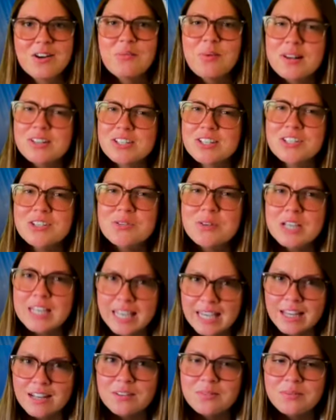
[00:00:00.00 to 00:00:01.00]
What do you
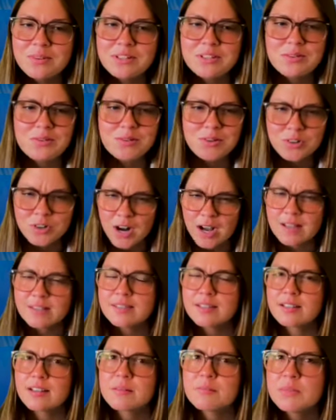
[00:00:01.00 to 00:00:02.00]
get when you
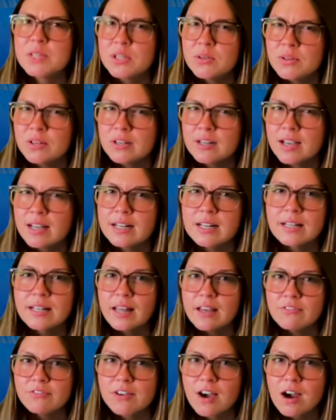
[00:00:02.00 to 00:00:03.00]
cross a computer and a
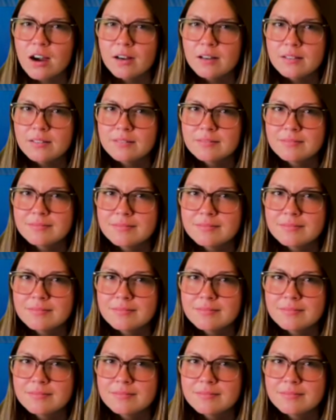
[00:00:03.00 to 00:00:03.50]
lifeguard?